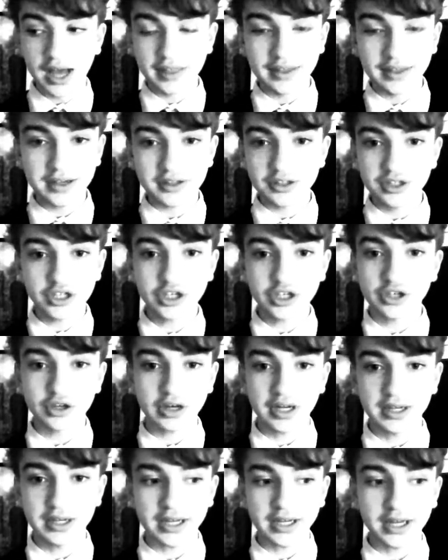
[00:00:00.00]
I think it's such a good
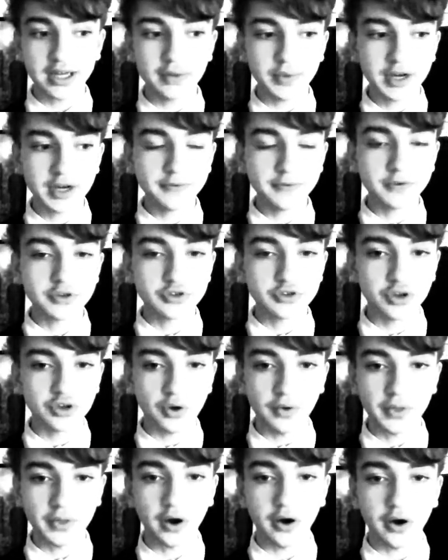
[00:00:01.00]
idea. When I first
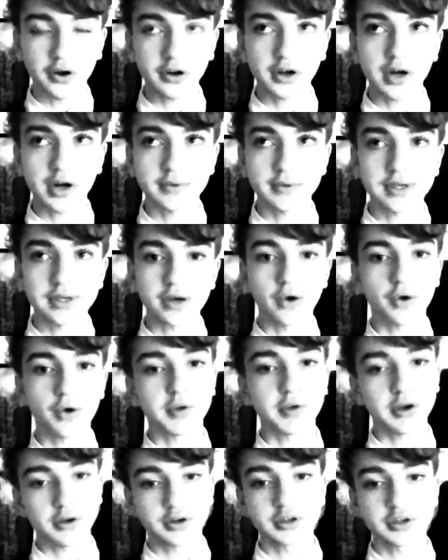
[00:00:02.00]
saw the article, I was like, oh
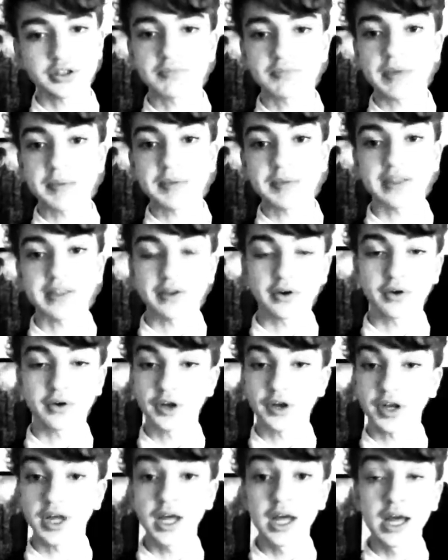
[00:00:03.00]
my goodness, maybe they're
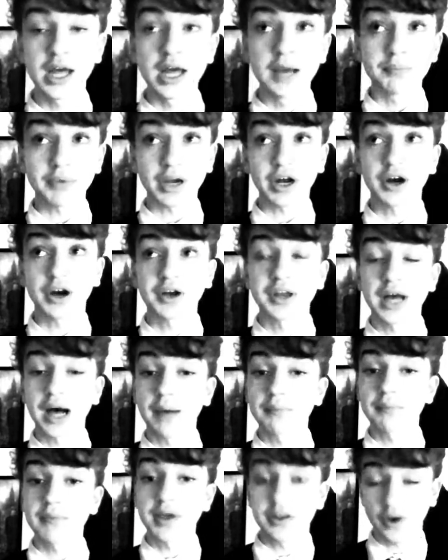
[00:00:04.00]
gonna bring out an
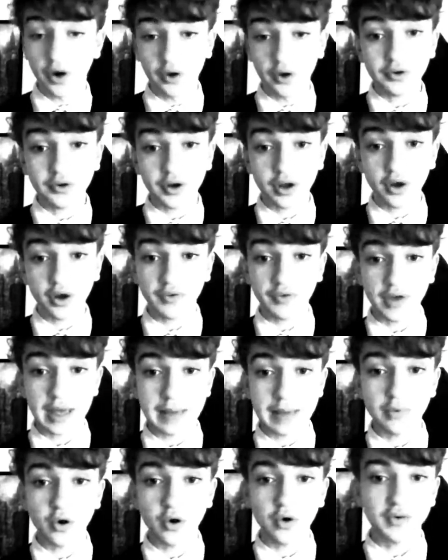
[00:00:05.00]
album in honor of
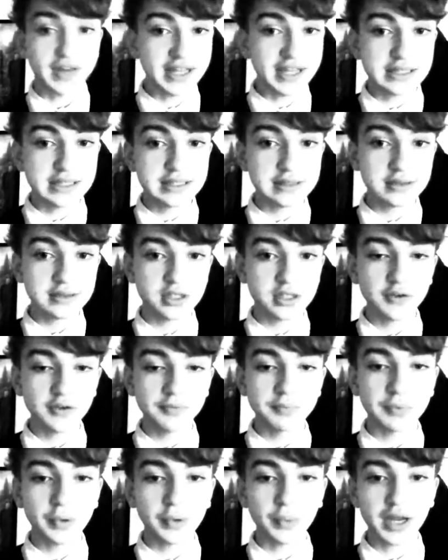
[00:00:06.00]
him, of hits and stuff.
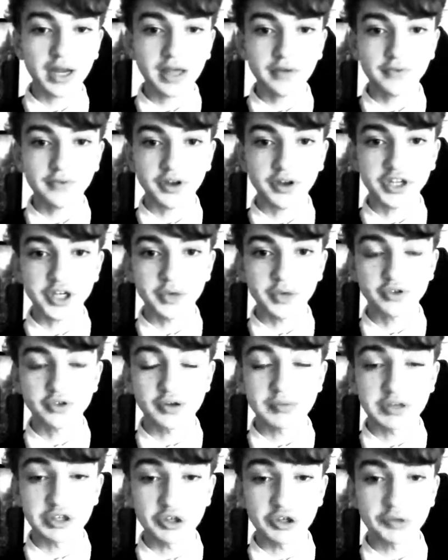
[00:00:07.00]
But when I found out it was
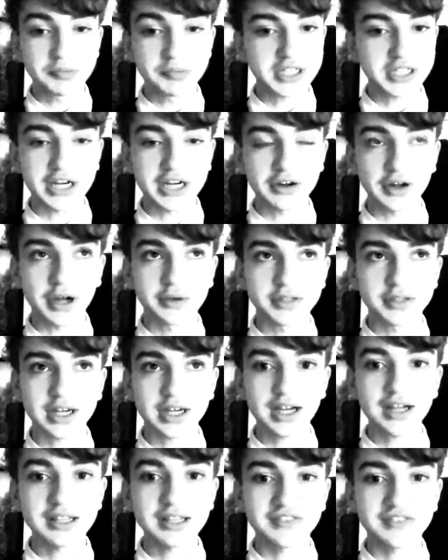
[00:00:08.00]
gonna be new material, I was
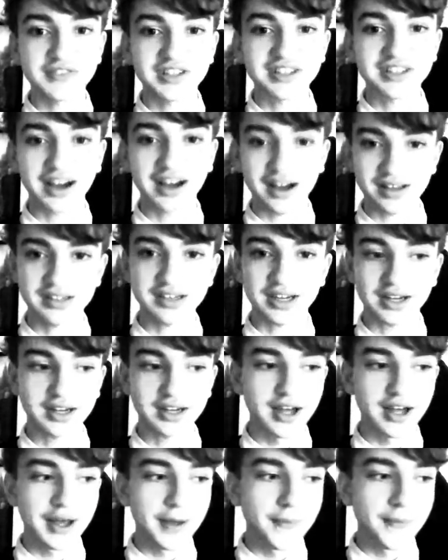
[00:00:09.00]
like, that's fantastic.